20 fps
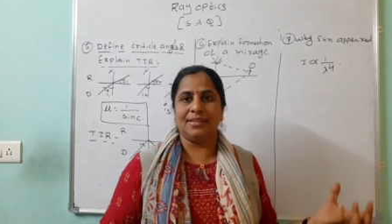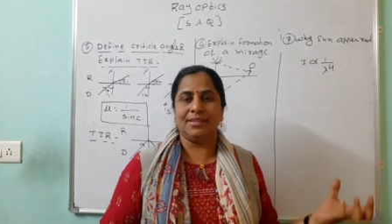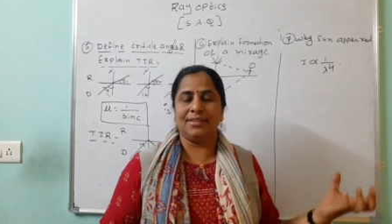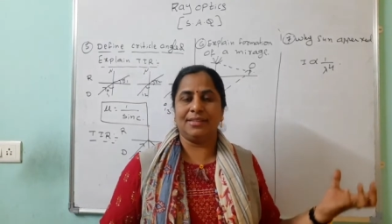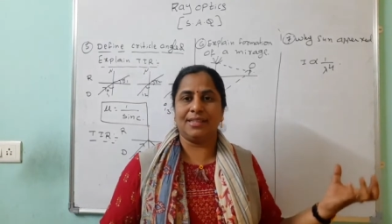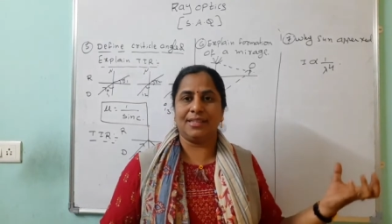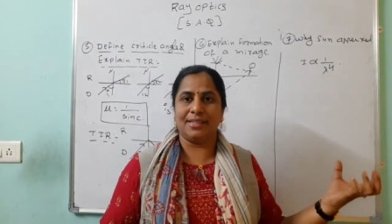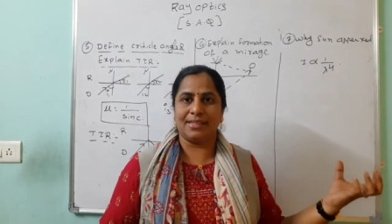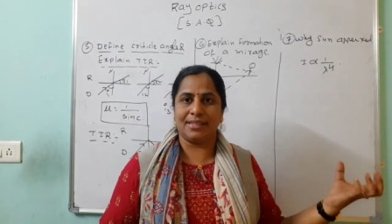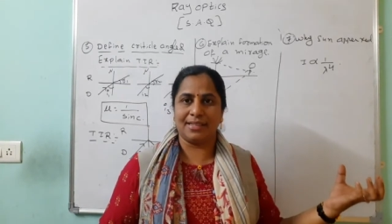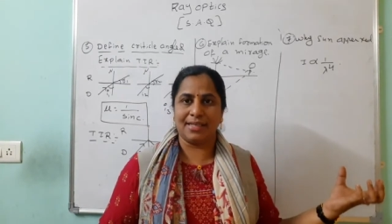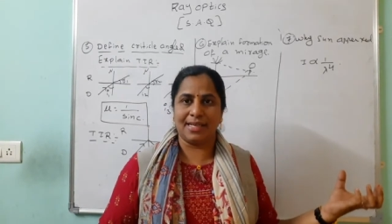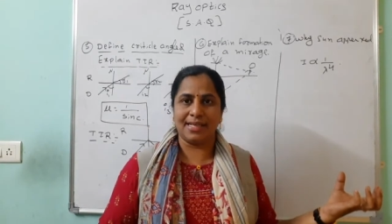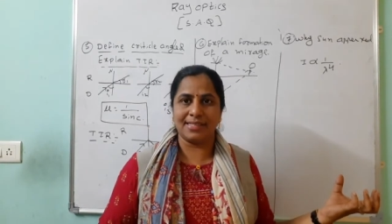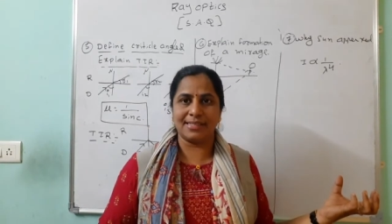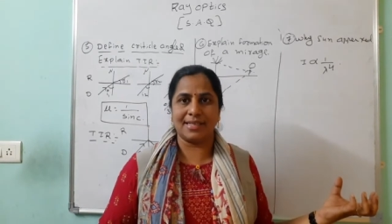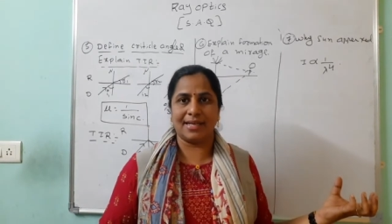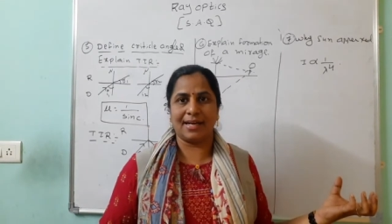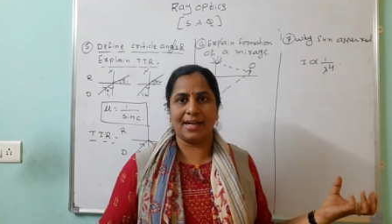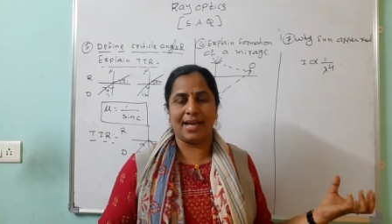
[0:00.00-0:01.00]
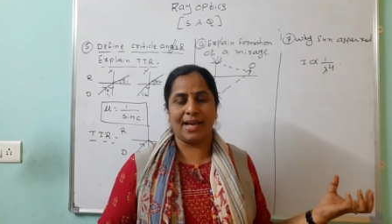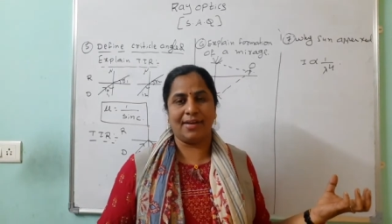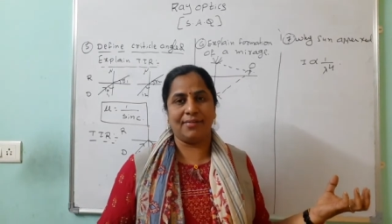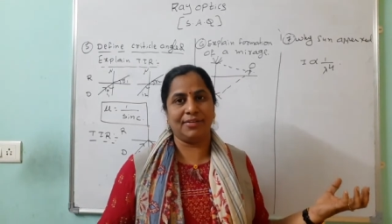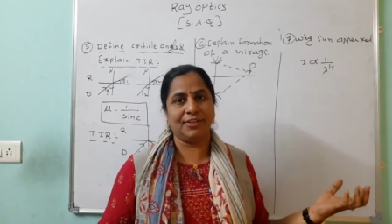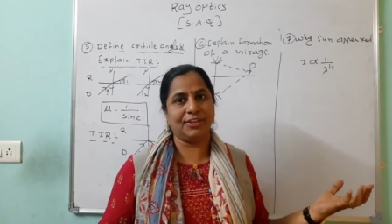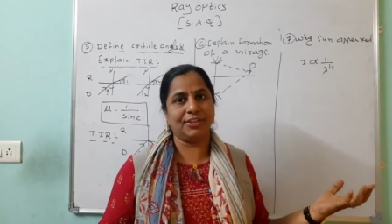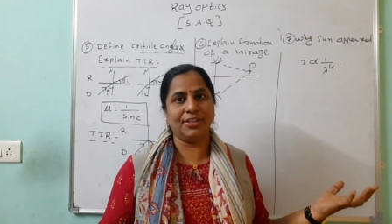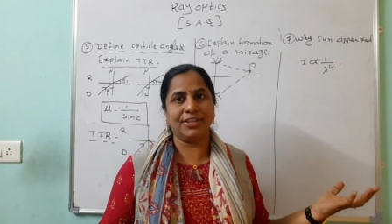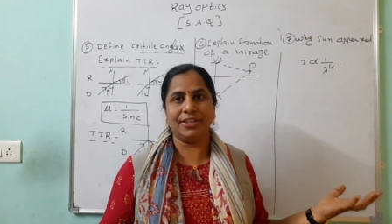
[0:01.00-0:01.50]
that rays are
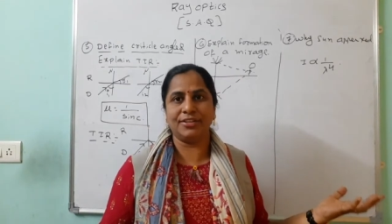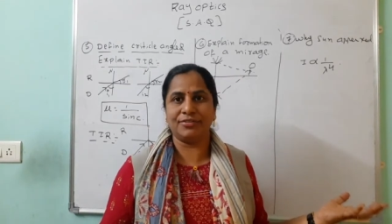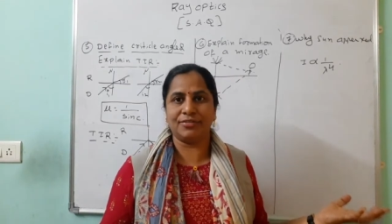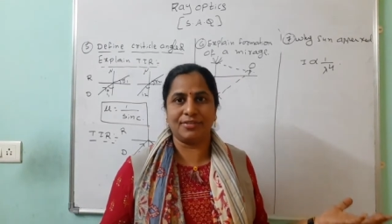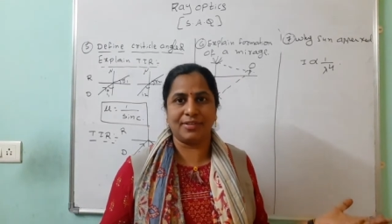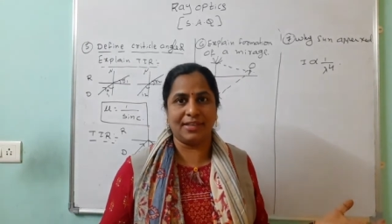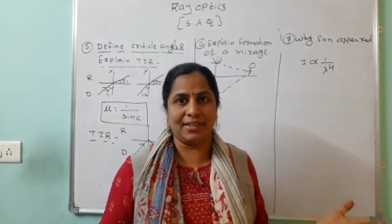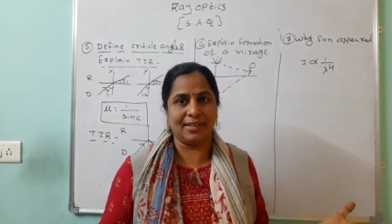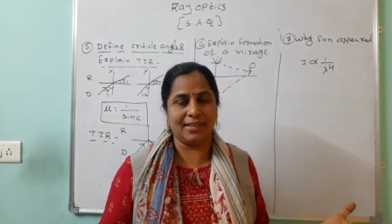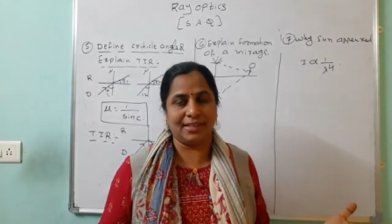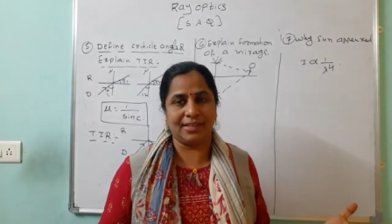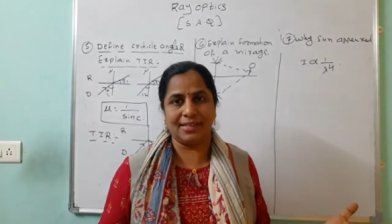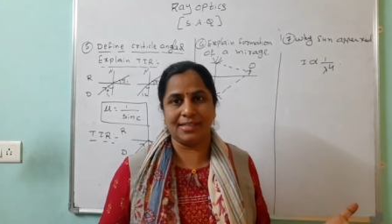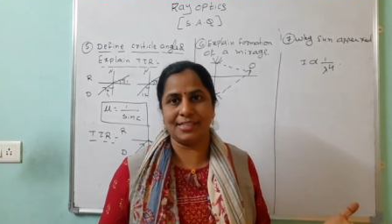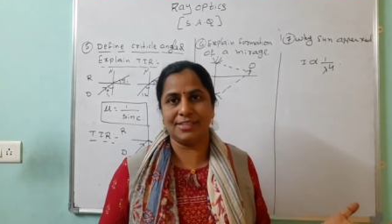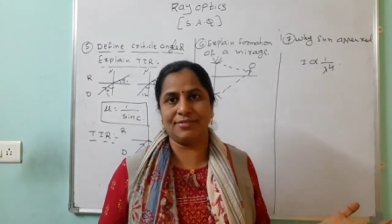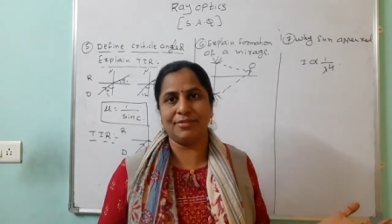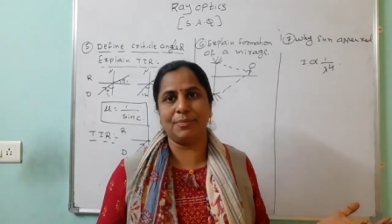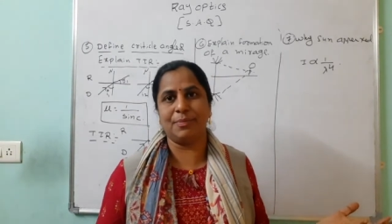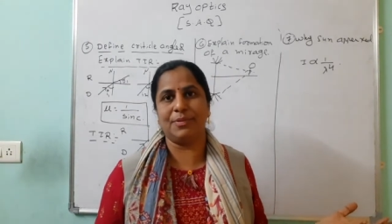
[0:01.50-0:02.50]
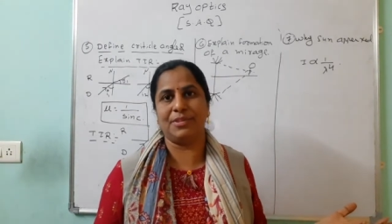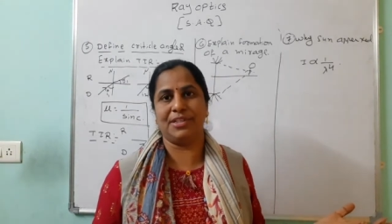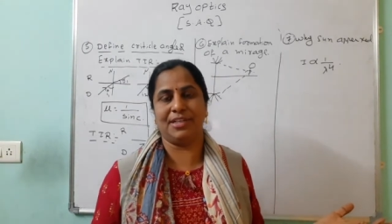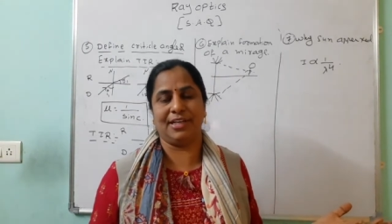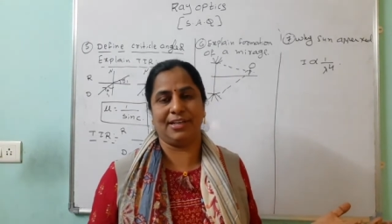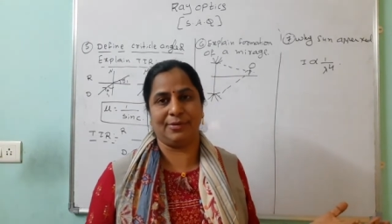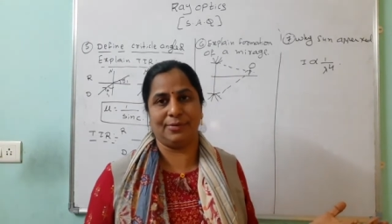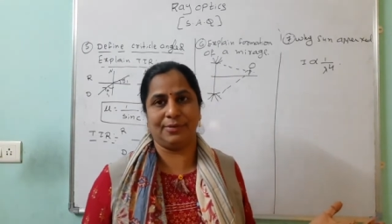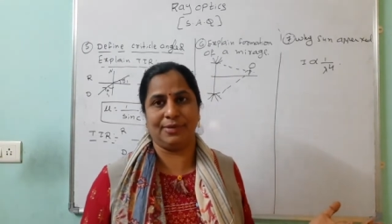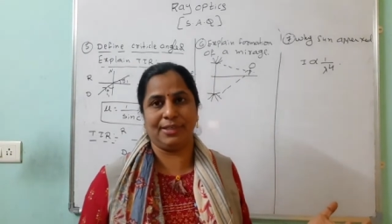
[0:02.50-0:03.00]
having the different colors with GR
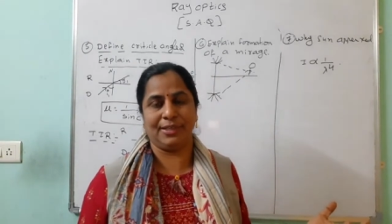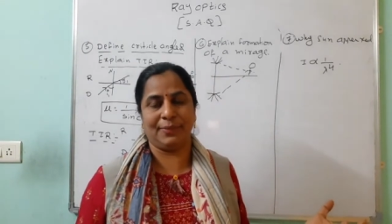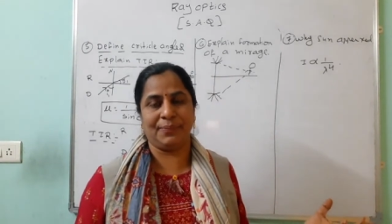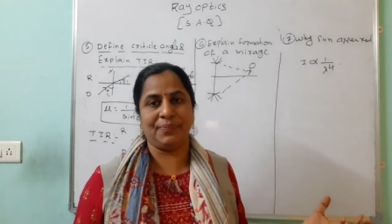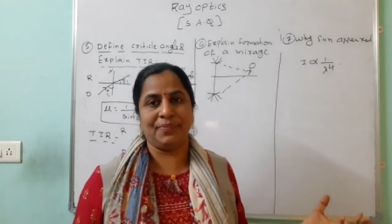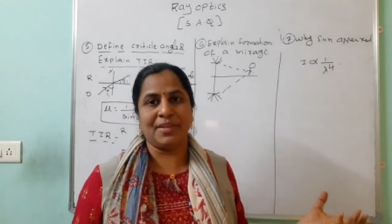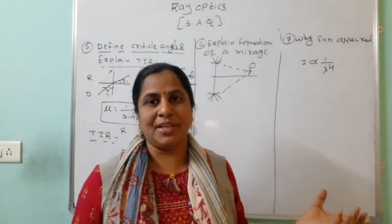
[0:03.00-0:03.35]
only.